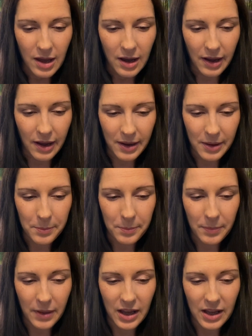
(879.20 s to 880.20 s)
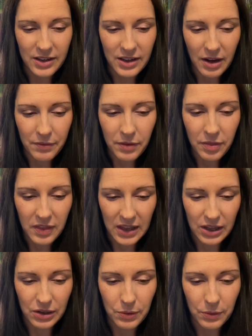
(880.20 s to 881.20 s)
Another
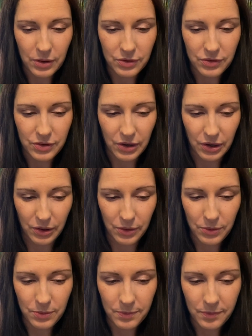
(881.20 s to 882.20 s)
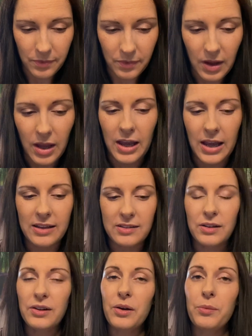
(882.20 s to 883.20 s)
thing you can do is
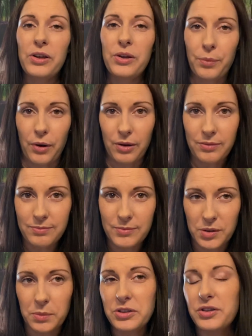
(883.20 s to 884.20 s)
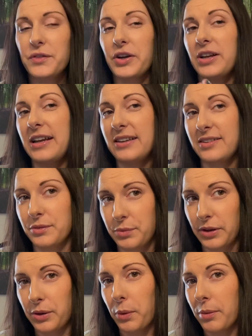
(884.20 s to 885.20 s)
look at what you want. So once you've got your list of
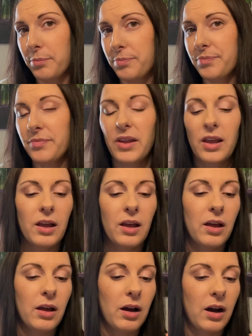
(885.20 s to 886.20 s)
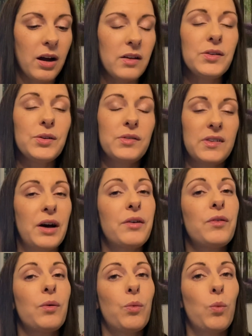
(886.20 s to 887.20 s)
what you want, ask
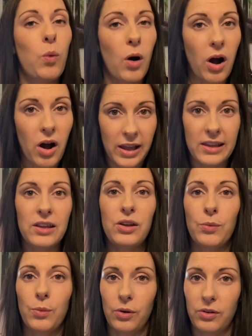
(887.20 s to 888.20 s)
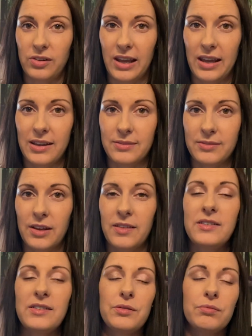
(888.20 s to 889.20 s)
yourself why you want it. And
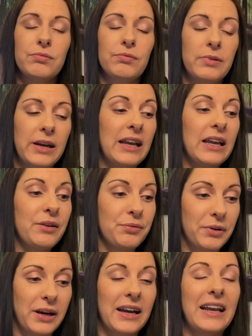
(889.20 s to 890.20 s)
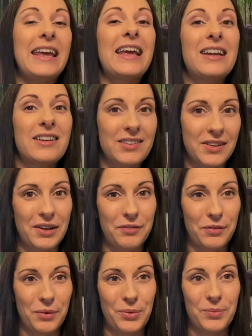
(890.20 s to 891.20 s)
this is really, really
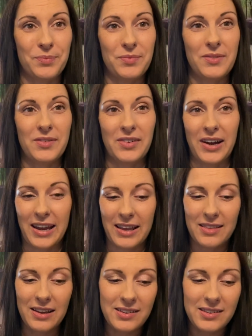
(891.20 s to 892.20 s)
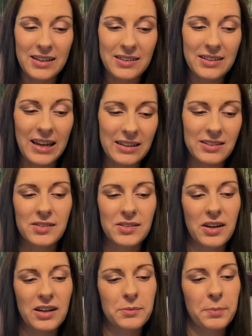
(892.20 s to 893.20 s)
insightful, right? This is an
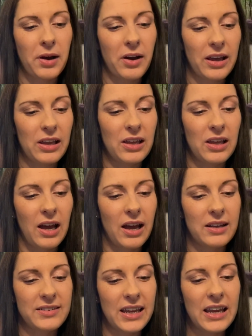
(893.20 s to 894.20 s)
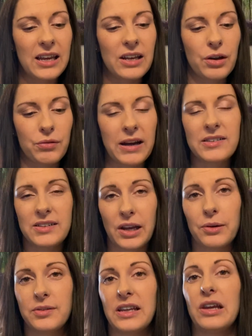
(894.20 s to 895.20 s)
exercise by Dean
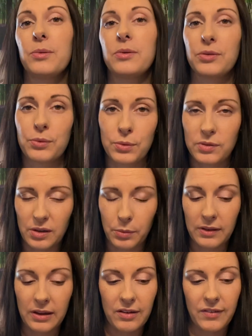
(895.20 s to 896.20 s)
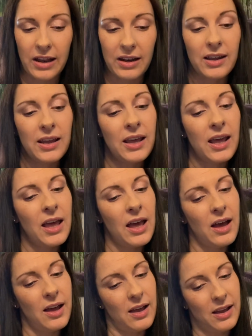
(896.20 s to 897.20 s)
Graziosi, who is also on the event.
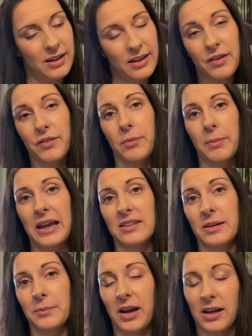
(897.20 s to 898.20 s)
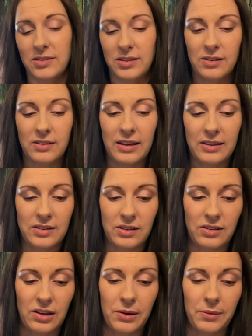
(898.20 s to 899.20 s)
Another amazing person to listen
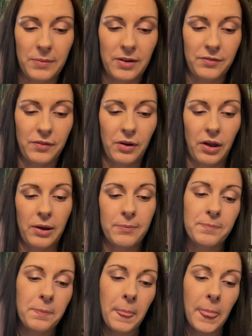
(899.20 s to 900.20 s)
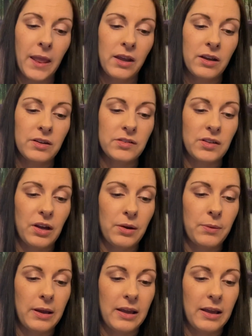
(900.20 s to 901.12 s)
to and follow. So